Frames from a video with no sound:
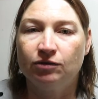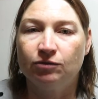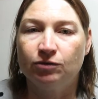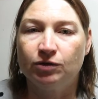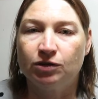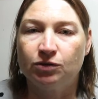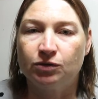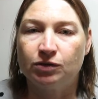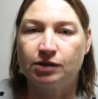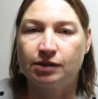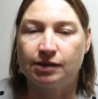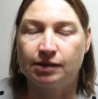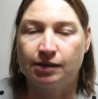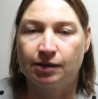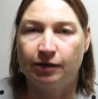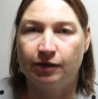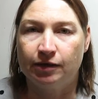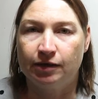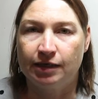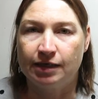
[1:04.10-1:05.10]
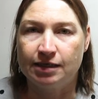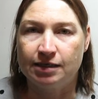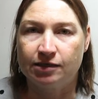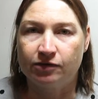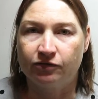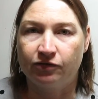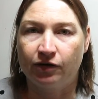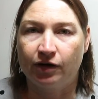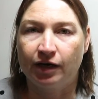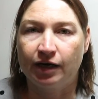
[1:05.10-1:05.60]
which was the Easter
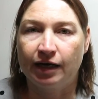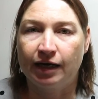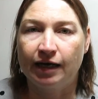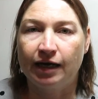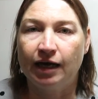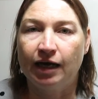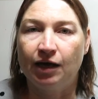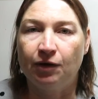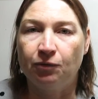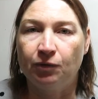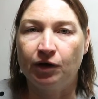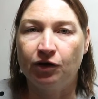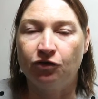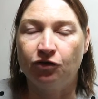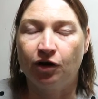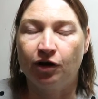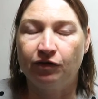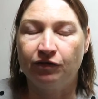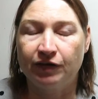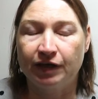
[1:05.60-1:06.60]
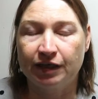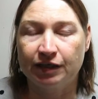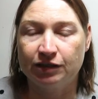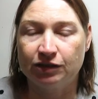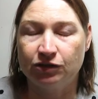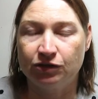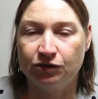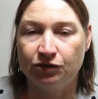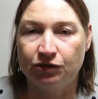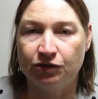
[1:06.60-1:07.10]
Friday, and we drove down
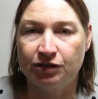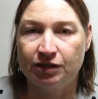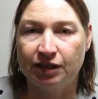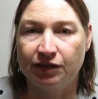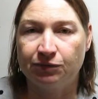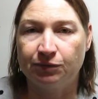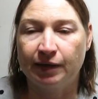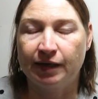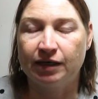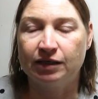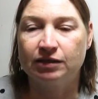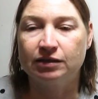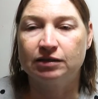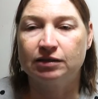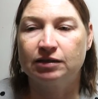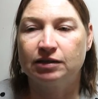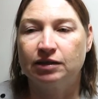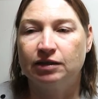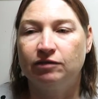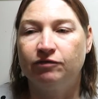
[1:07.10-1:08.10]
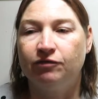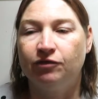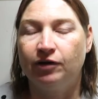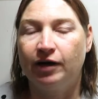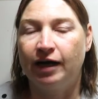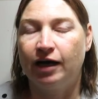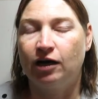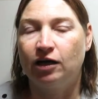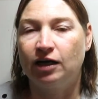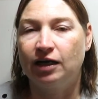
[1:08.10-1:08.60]
to New South Wales for
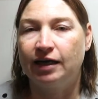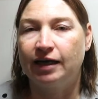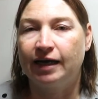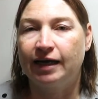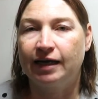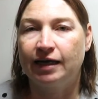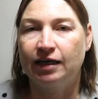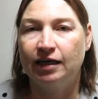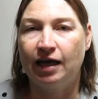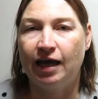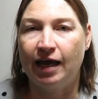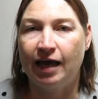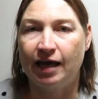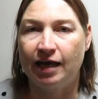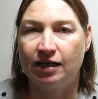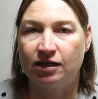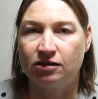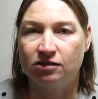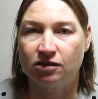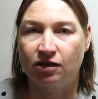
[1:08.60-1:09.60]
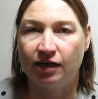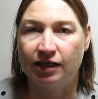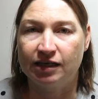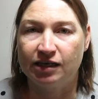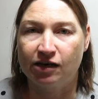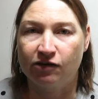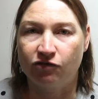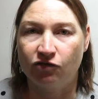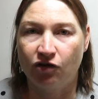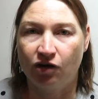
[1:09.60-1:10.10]
our holiday, and so I
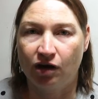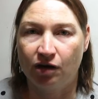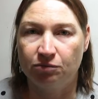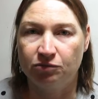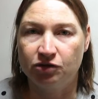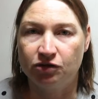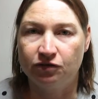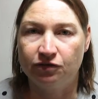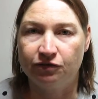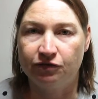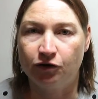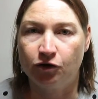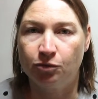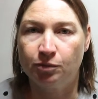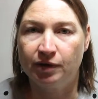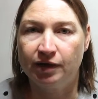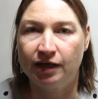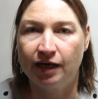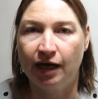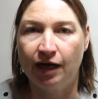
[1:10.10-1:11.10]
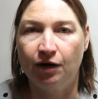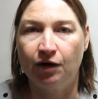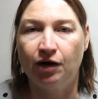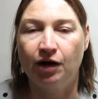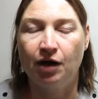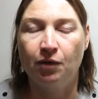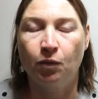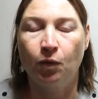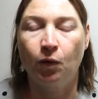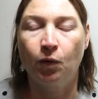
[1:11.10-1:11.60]
didn't have time to film it, and
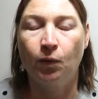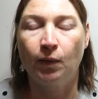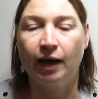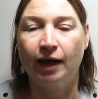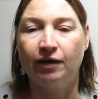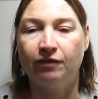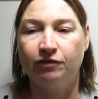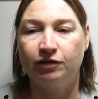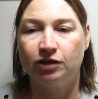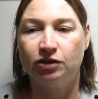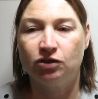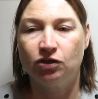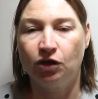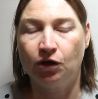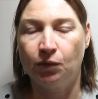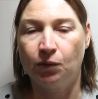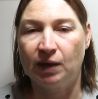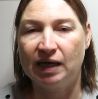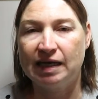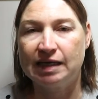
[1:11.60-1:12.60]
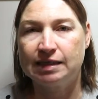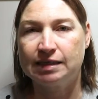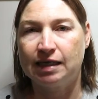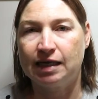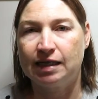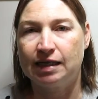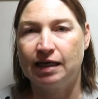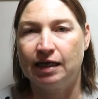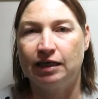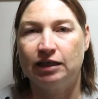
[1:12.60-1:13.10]
then we were away for the 2 weeks,
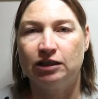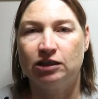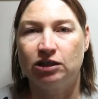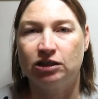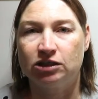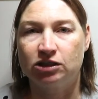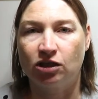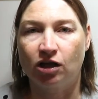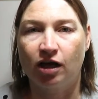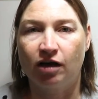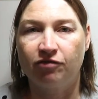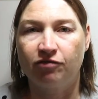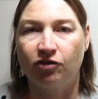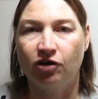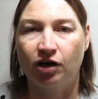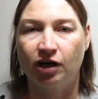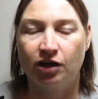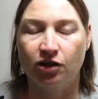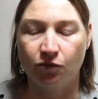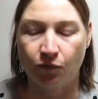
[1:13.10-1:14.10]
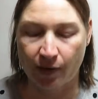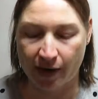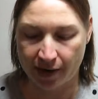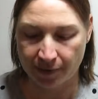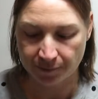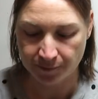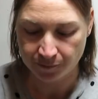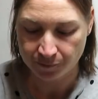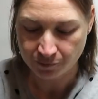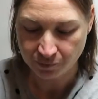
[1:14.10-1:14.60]
and then this life got in the way.
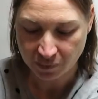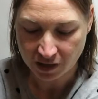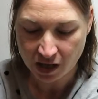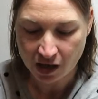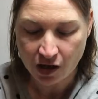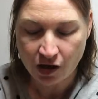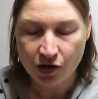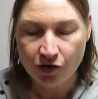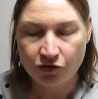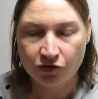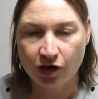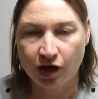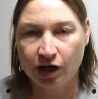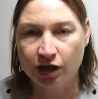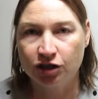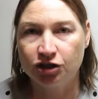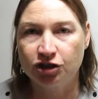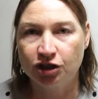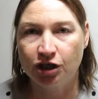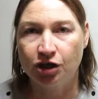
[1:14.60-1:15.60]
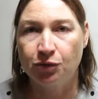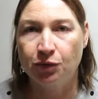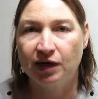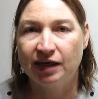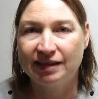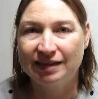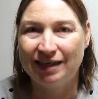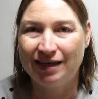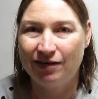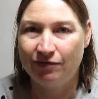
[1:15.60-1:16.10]
So I'm going to show you what I
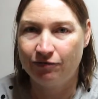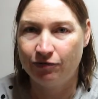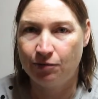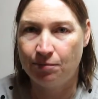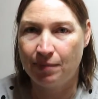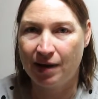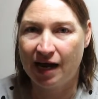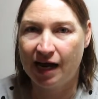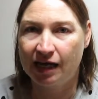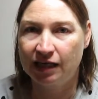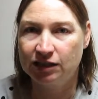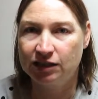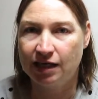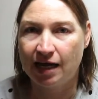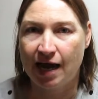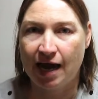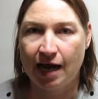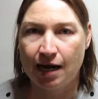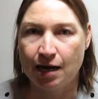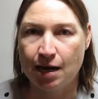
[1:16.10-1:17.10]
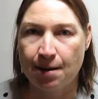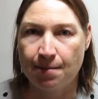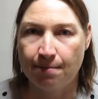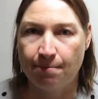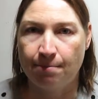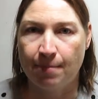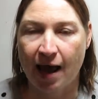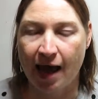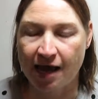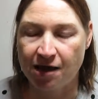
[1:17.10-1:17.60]
did for March and
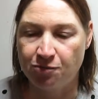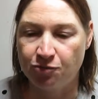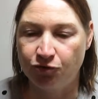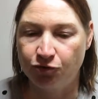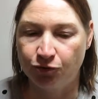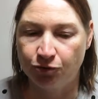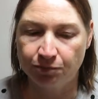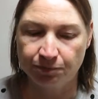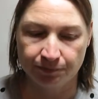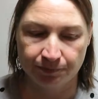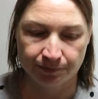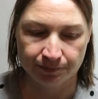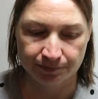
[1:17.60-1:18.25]
April.